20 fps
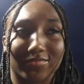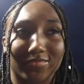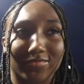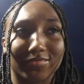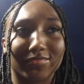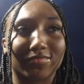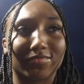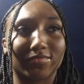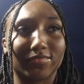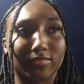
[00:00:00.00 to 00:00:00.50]

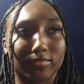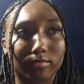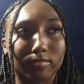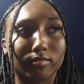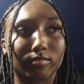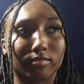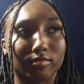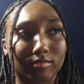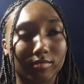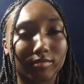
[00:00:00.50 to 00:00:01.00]

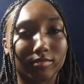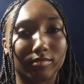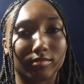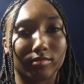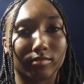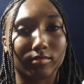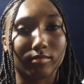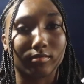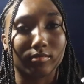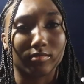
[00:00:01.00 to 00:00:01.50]

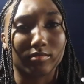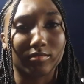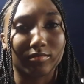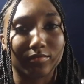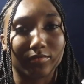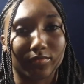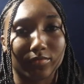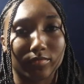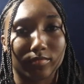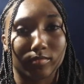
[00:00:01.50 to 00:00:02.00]

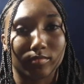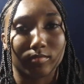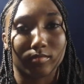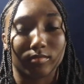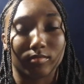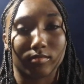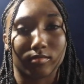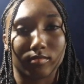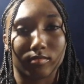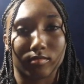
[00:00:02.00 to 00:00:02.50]

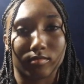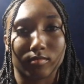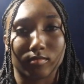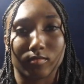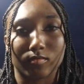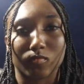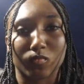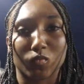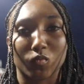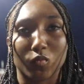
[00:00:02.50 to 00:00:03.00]

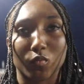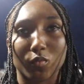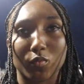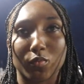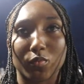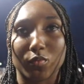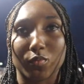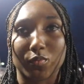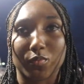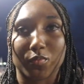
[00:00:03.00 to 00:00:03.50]

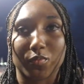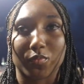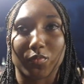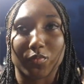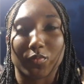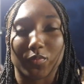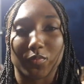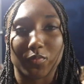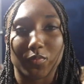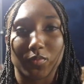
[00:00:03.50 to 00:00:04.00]

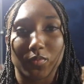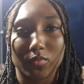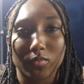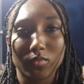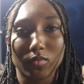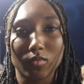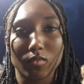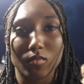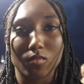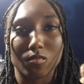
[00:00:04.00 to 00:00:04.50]

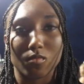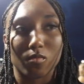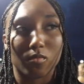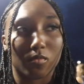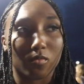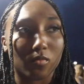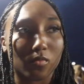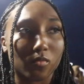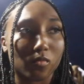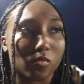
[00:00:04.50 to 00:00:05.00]

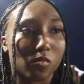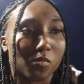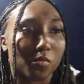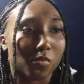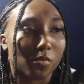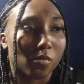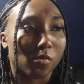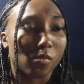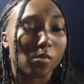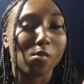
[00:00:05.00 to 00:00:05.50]

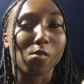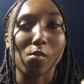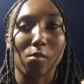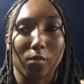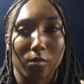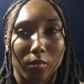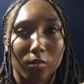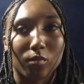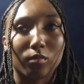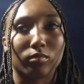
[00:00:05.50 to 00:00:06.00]

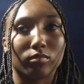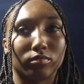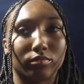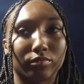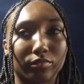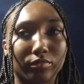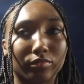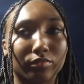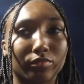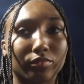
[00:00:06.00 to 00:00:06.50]

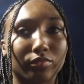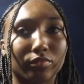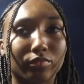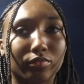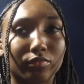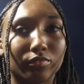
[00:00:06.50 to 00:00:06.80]
The person shown says nothing.